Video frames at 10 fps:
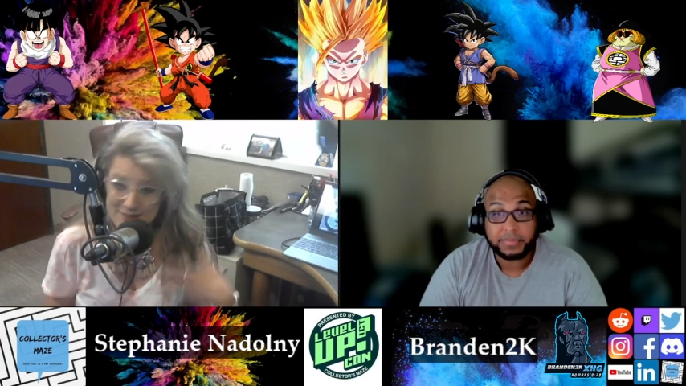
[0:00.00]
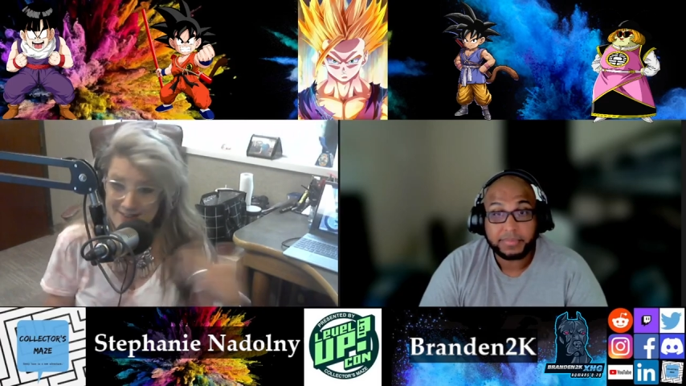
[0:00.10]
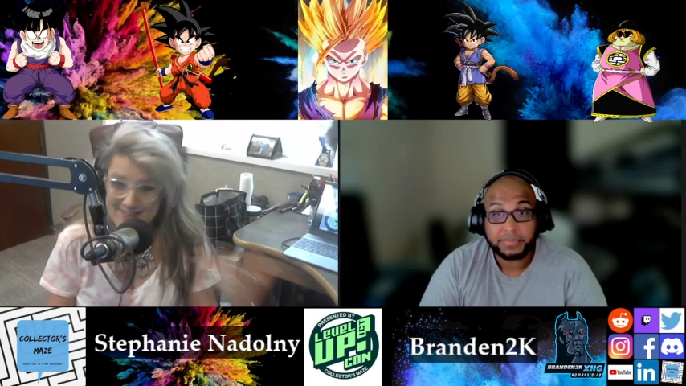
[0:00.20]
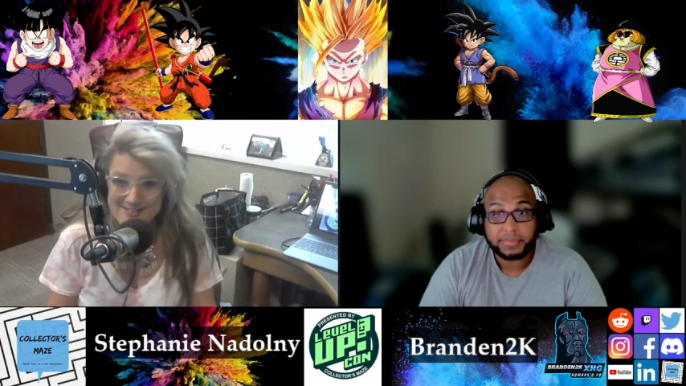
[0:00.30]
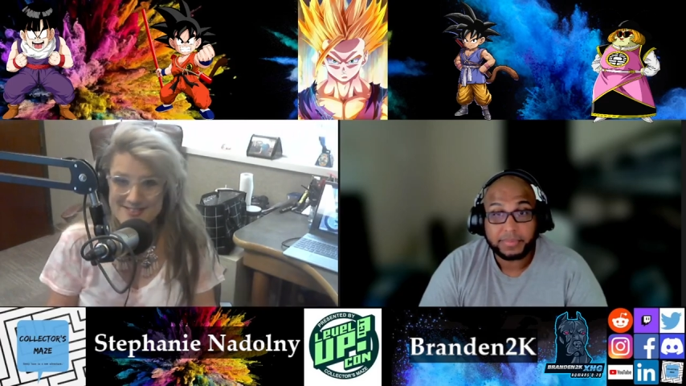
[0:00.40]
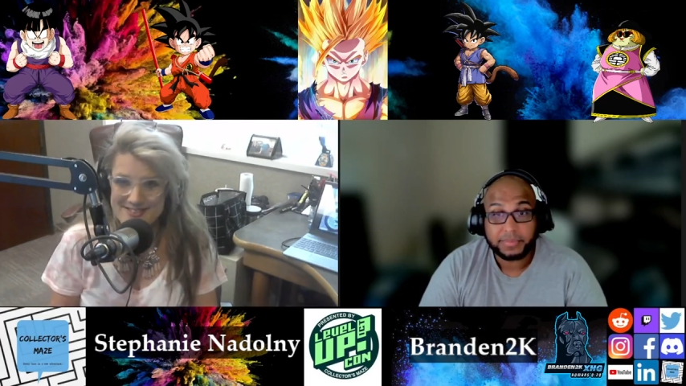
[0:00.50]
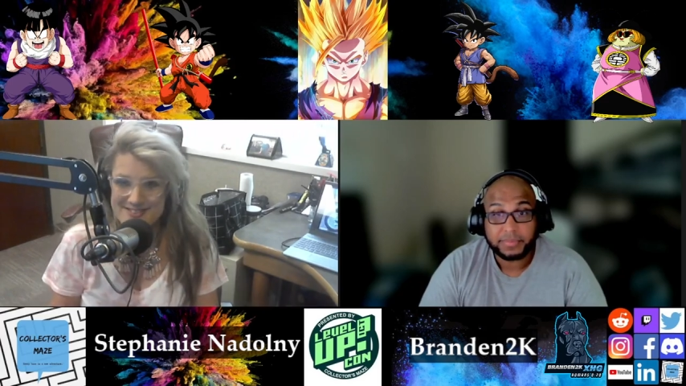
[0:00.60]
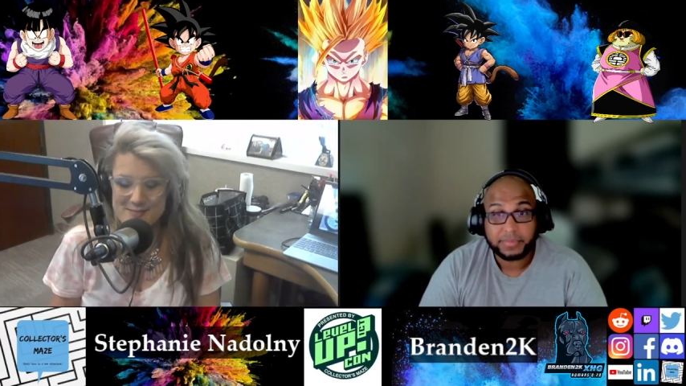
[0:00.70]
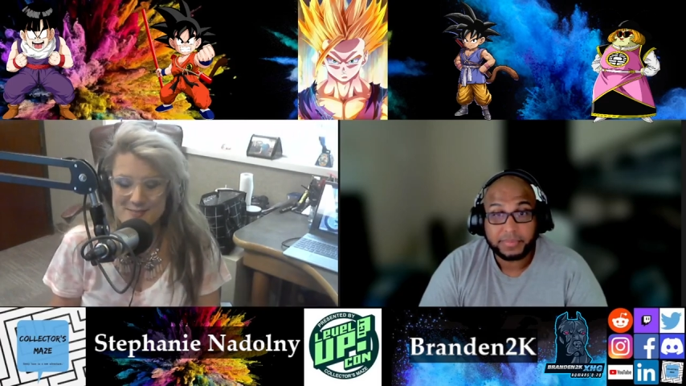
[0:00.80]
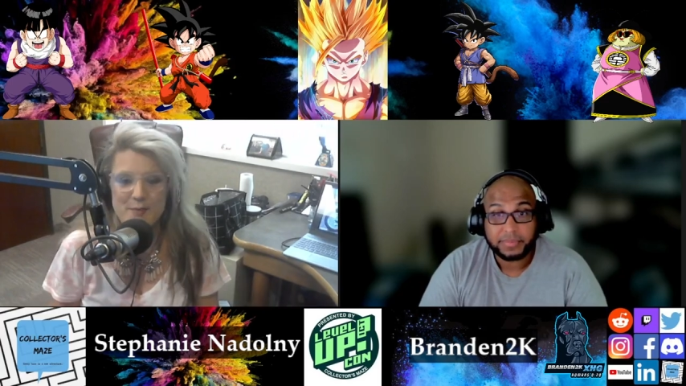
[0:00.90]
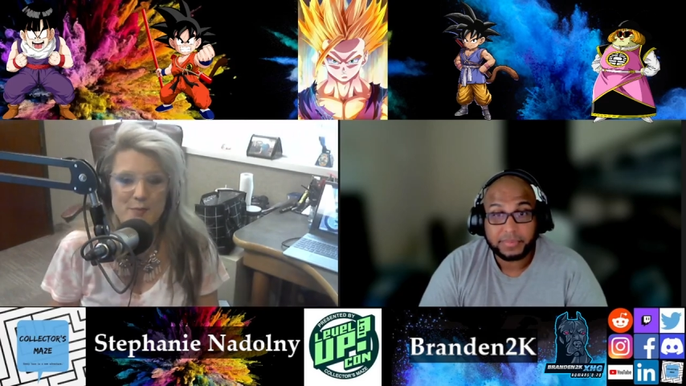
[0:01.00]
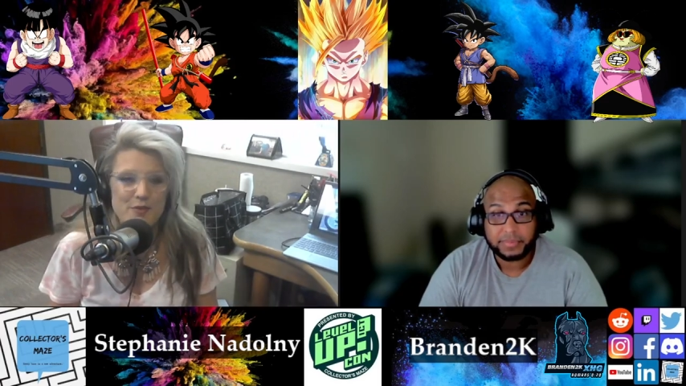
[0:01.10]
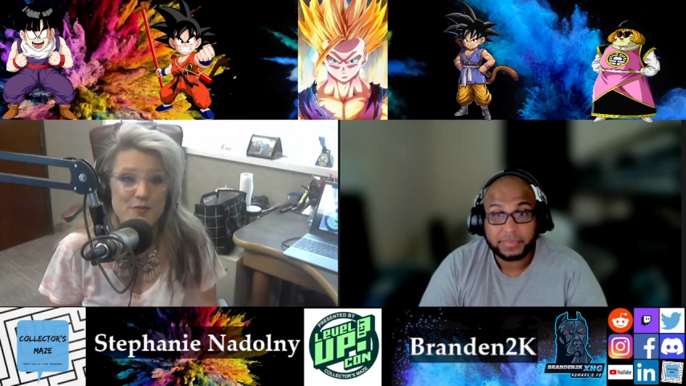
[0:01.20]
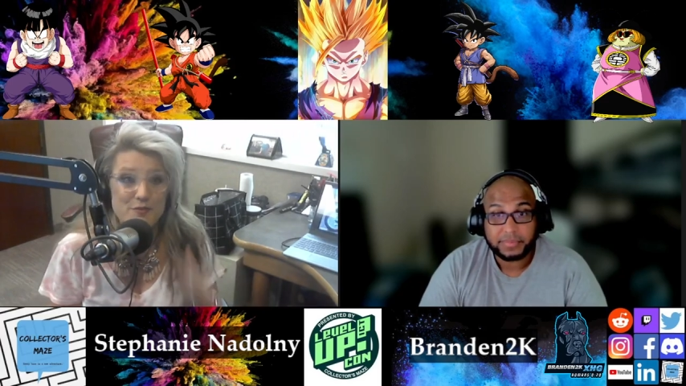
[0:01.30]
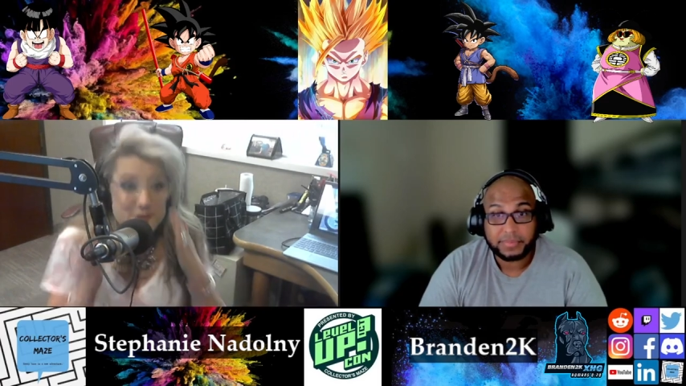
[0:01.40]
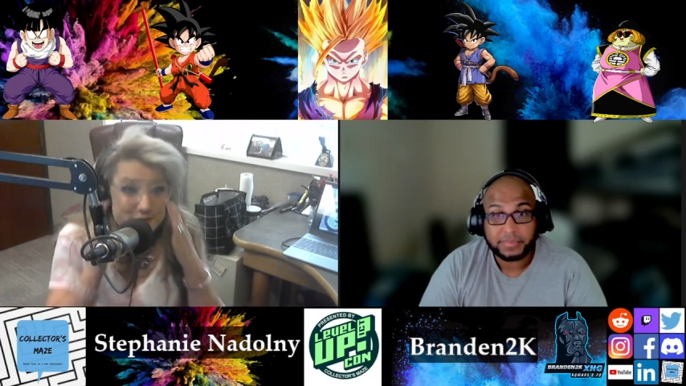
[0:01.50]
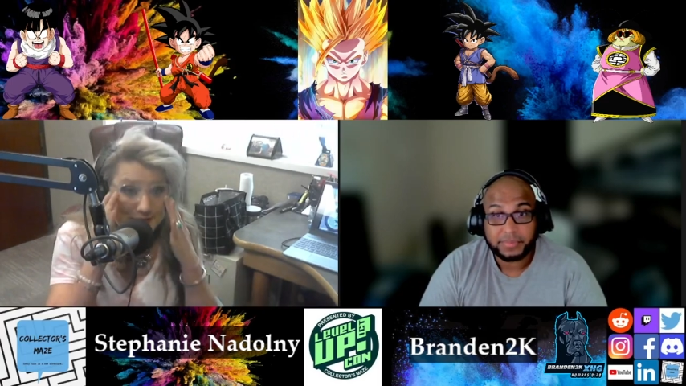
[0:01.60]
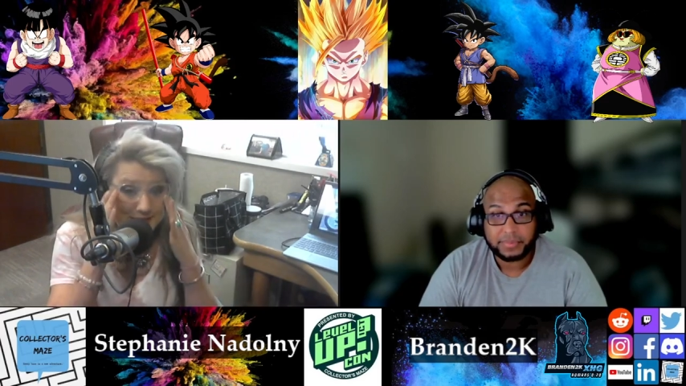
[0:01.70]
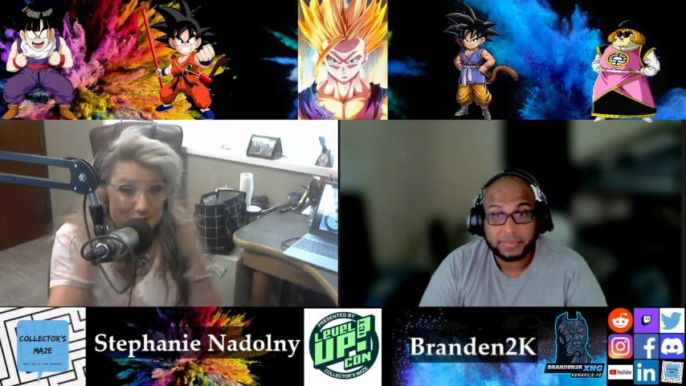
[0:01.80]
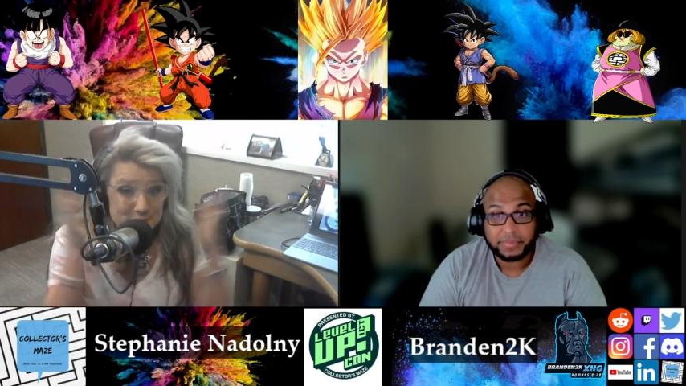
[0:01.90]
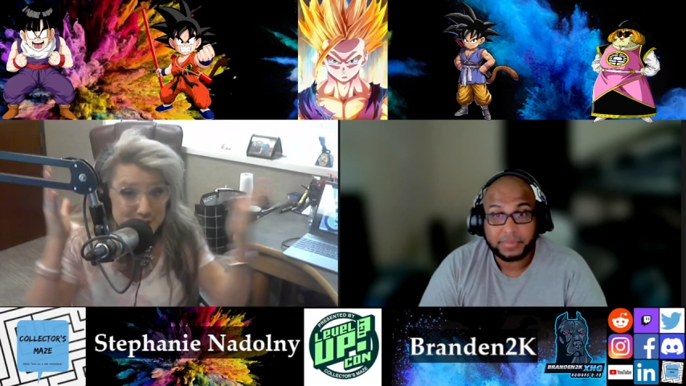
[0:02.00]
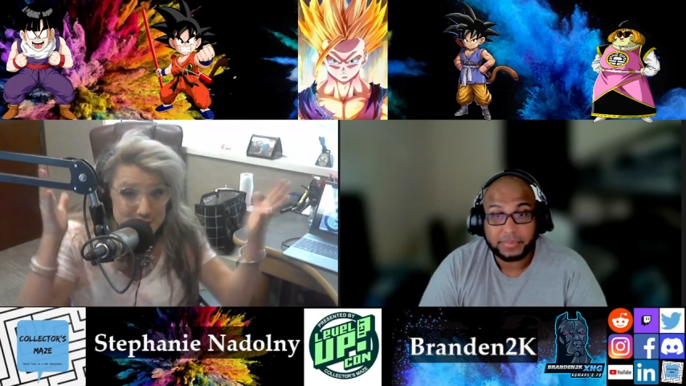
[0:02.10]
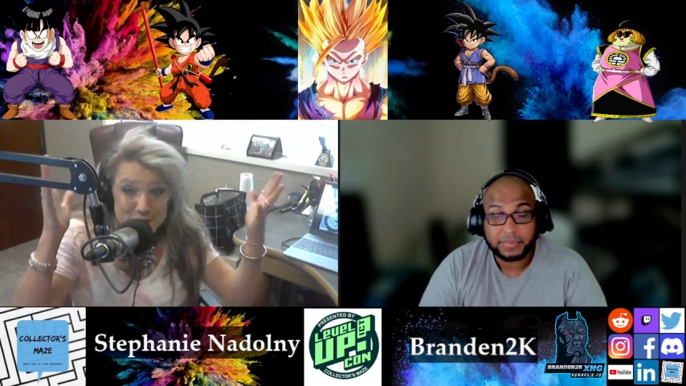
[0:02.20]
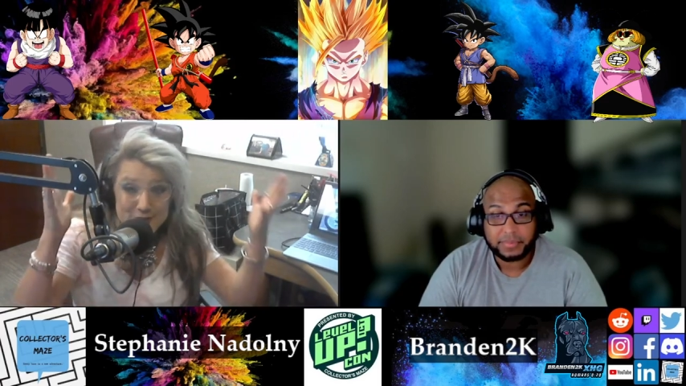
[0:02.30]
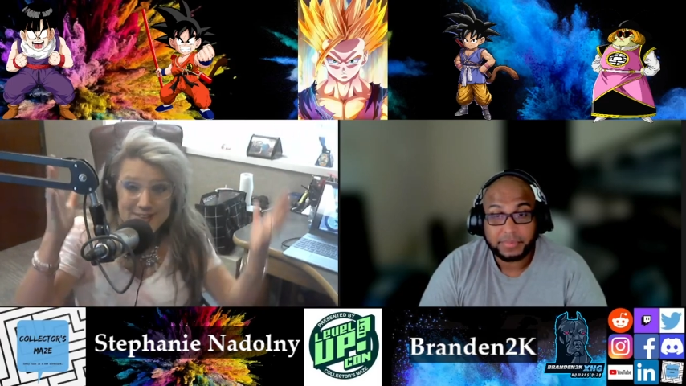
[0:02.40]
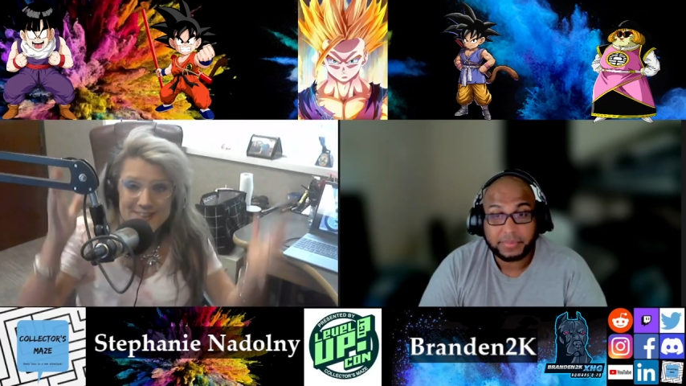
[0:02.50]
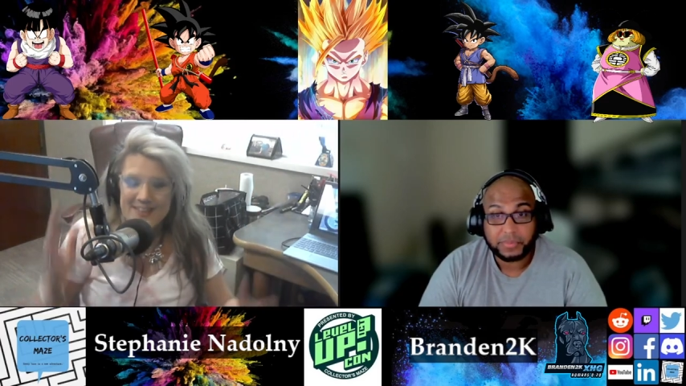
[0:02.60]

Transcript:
Speaker 1: last September the fiftieth reunion.